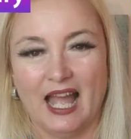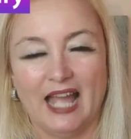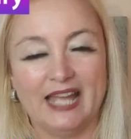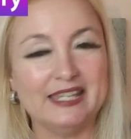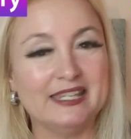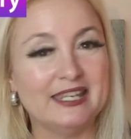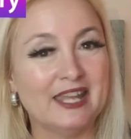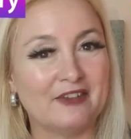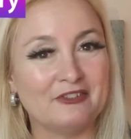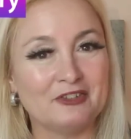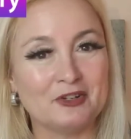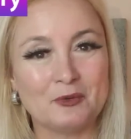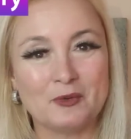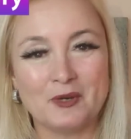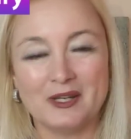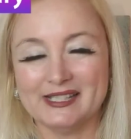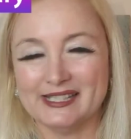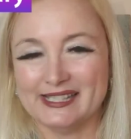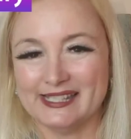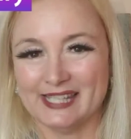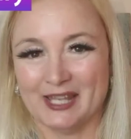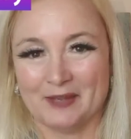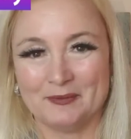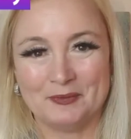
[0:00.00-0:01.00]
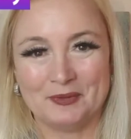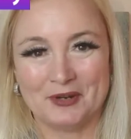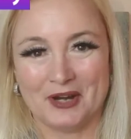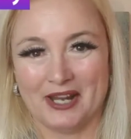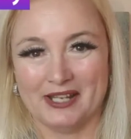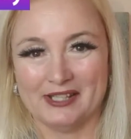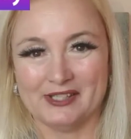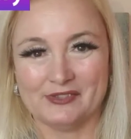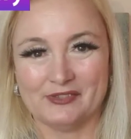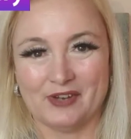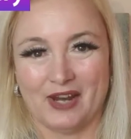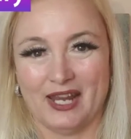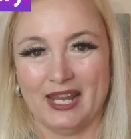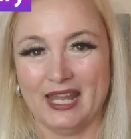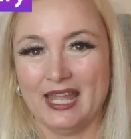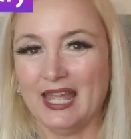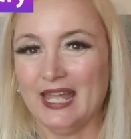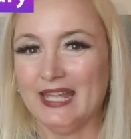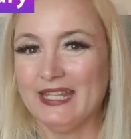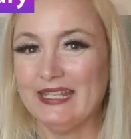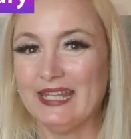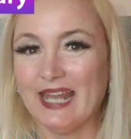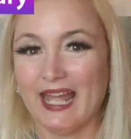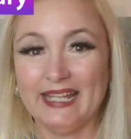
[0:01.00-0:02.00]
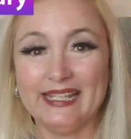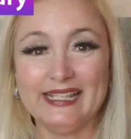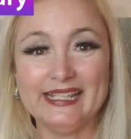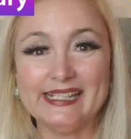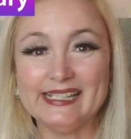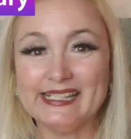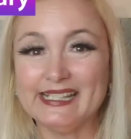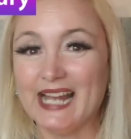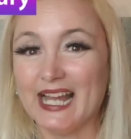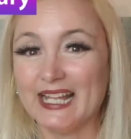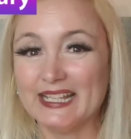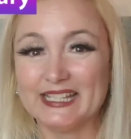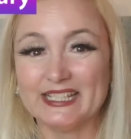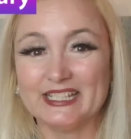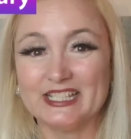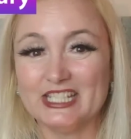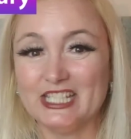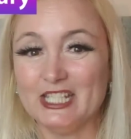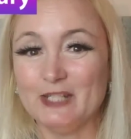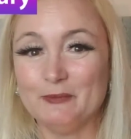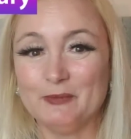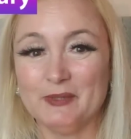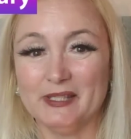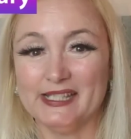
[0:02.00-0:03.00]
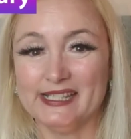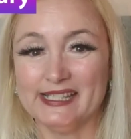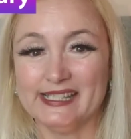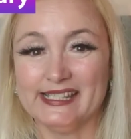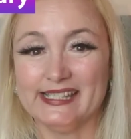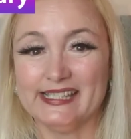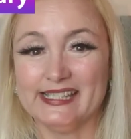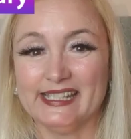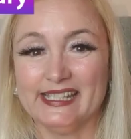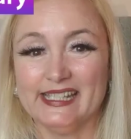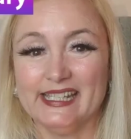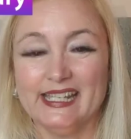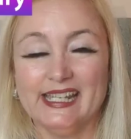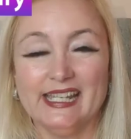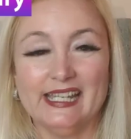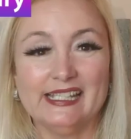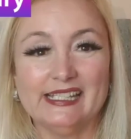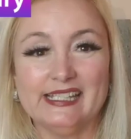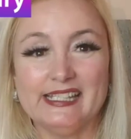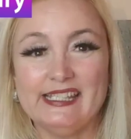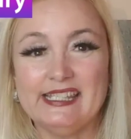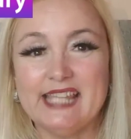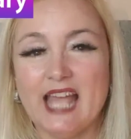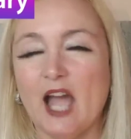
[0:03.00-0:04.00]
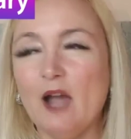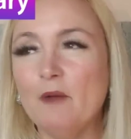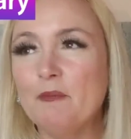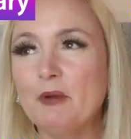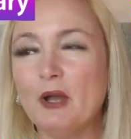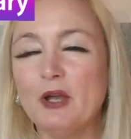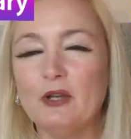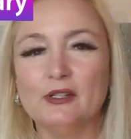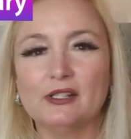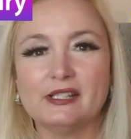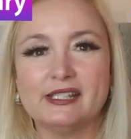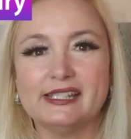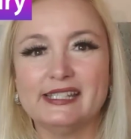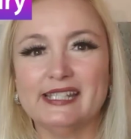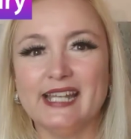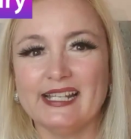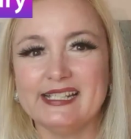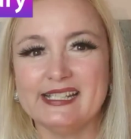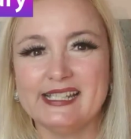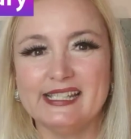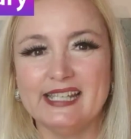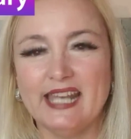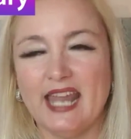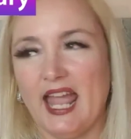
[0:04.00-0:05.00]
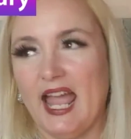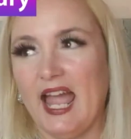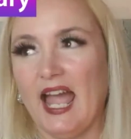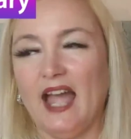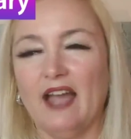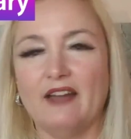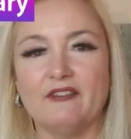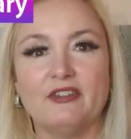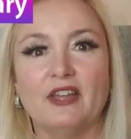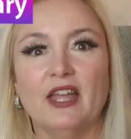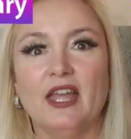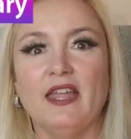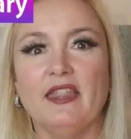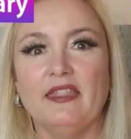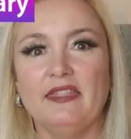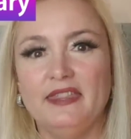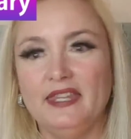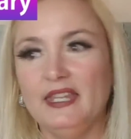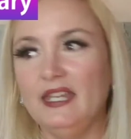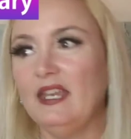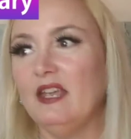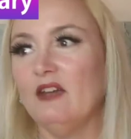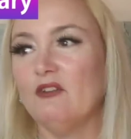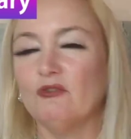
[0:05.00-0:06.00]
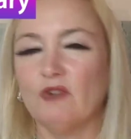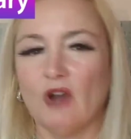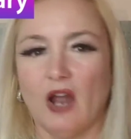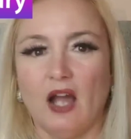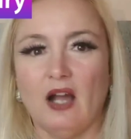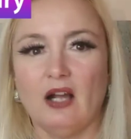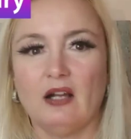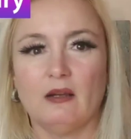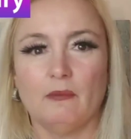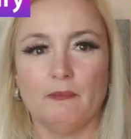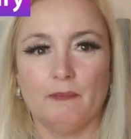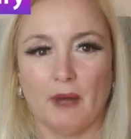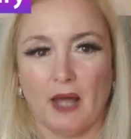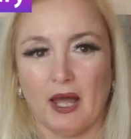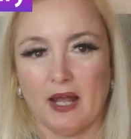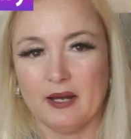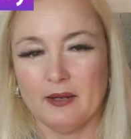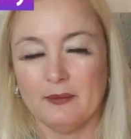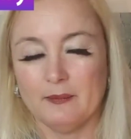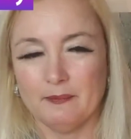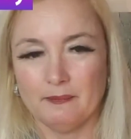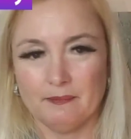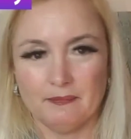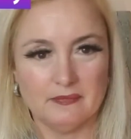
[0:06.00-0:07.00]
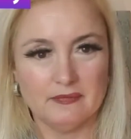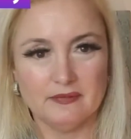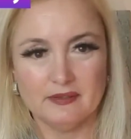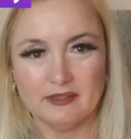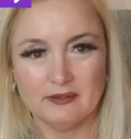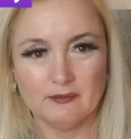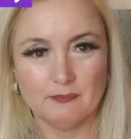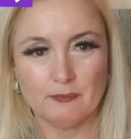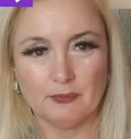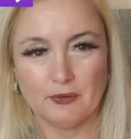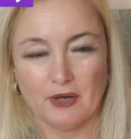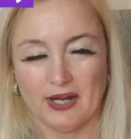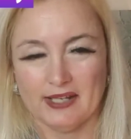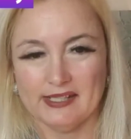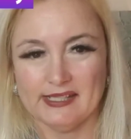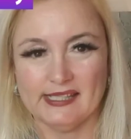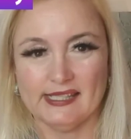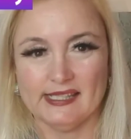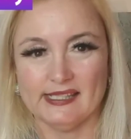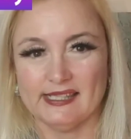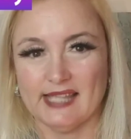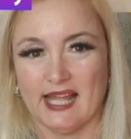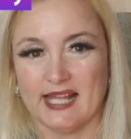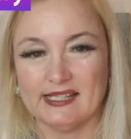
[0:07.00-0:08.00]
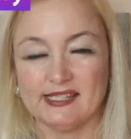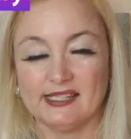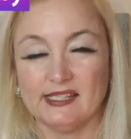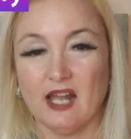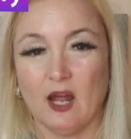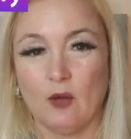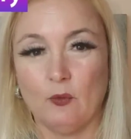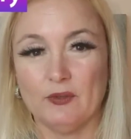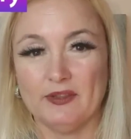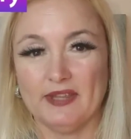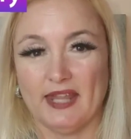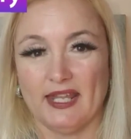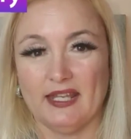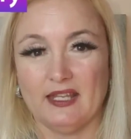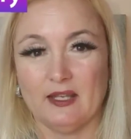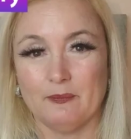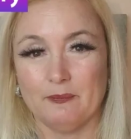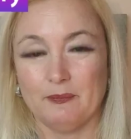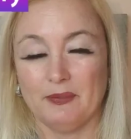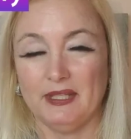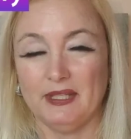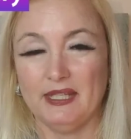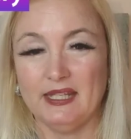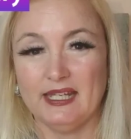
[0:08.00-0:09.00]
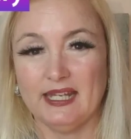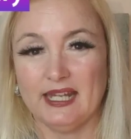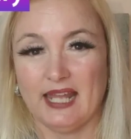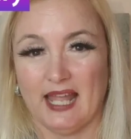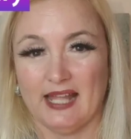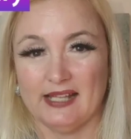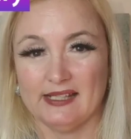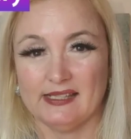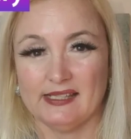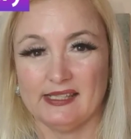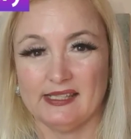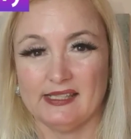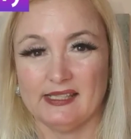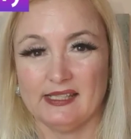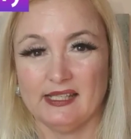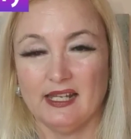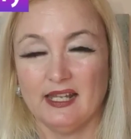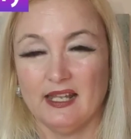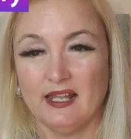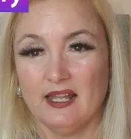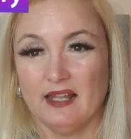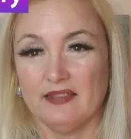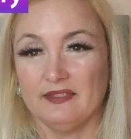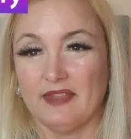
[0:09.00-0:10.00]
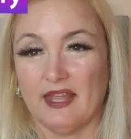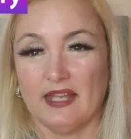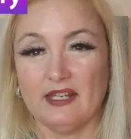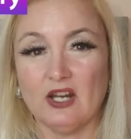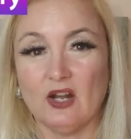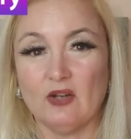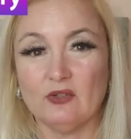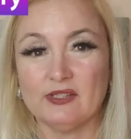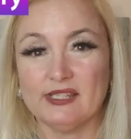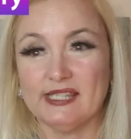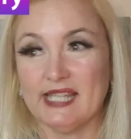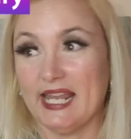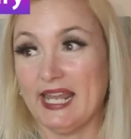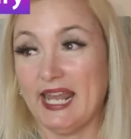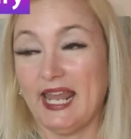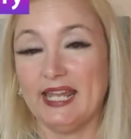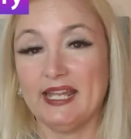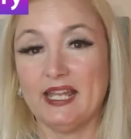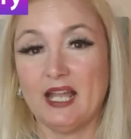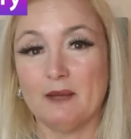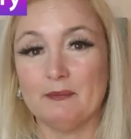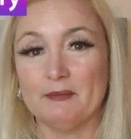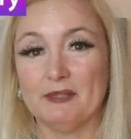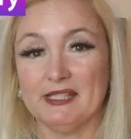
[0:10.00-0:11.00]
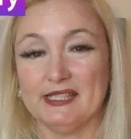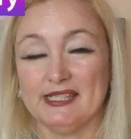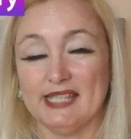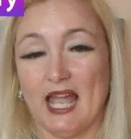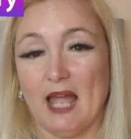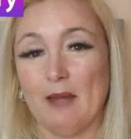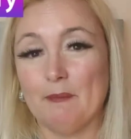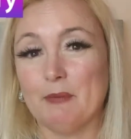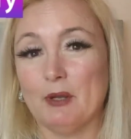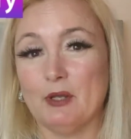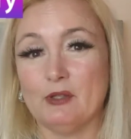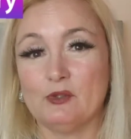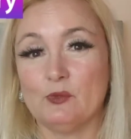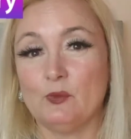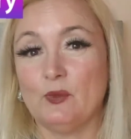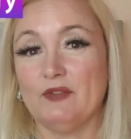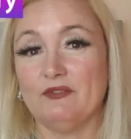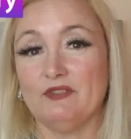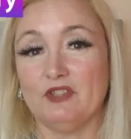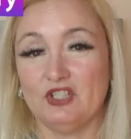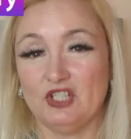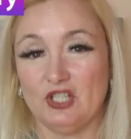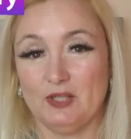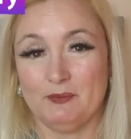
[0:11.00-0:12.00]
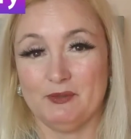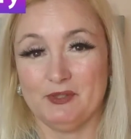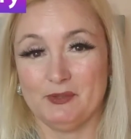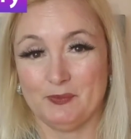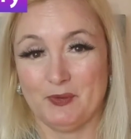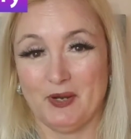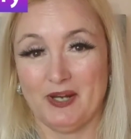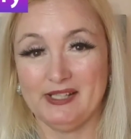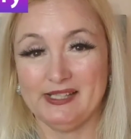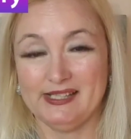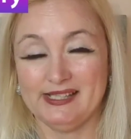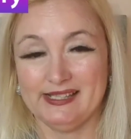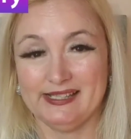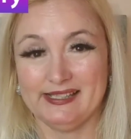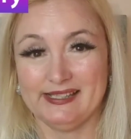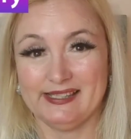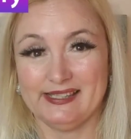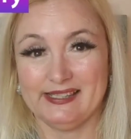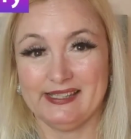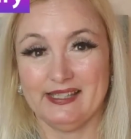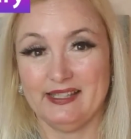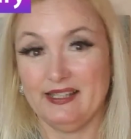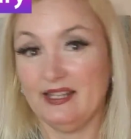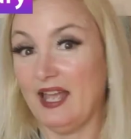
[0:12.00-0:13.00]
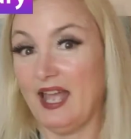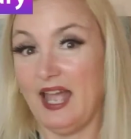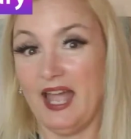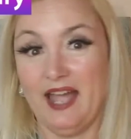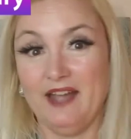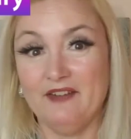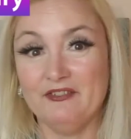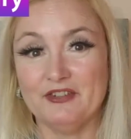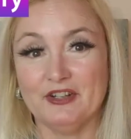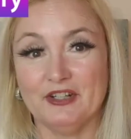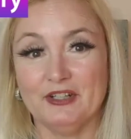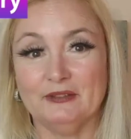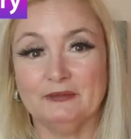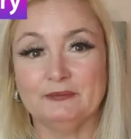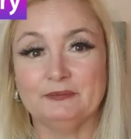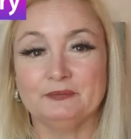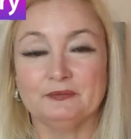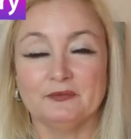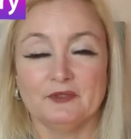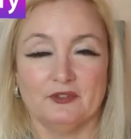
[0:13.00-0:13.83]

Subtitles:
I never once said price, right? Nike's not the cheapest. Zappos doesn't have the rock bottom prices. That's not what they compete against. They don't say, hey, come to Zappos, we have the cheapest prices, ever,